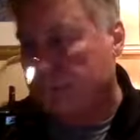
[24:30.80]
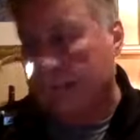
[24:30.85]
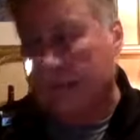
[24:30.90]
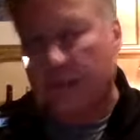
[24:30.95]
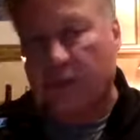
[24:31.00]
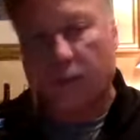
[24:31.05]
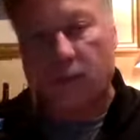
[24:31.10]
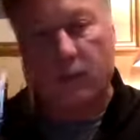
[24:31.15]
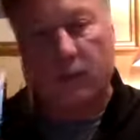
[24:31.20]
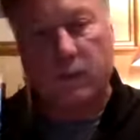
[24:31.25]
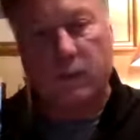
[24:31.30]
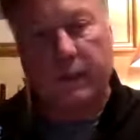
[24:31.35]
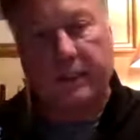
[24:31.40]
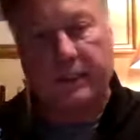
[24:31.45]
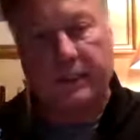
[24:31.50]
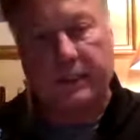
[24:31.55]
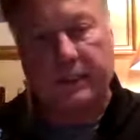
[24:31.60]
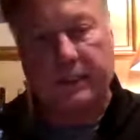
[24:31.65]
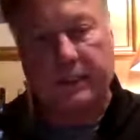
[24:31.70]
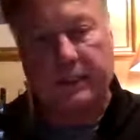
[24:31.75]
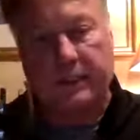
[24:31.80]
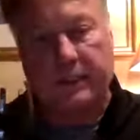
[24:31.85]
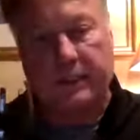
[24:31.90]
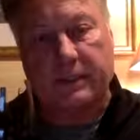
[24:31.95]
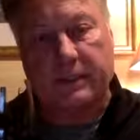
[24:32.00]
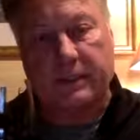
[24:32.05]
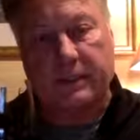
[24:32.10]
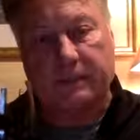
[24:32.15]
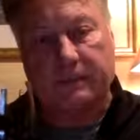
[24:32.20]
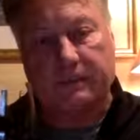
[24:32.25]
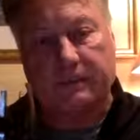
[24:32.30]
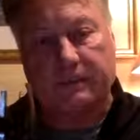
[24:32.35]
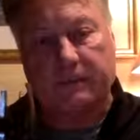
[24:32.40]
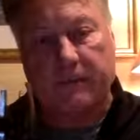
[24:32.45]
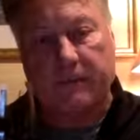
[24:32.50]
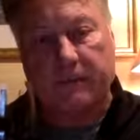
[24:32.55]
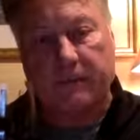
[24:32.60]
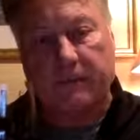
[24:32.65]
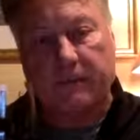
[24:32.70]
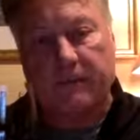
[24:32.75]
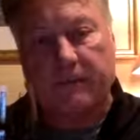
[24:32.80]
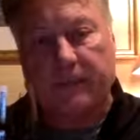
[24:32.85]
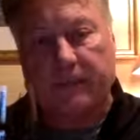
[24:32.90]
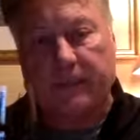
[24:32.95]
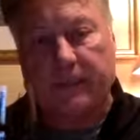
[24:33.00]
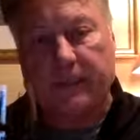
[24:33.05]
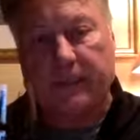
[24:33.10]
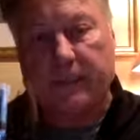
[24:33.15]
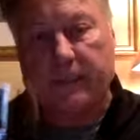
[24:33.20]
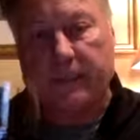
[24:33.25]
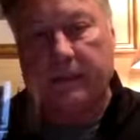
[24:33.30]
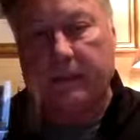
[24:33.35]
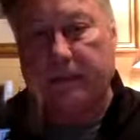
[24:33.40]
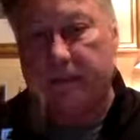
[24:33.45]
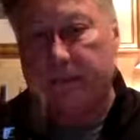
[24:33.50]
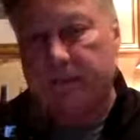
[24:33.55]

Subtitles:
core richness. So you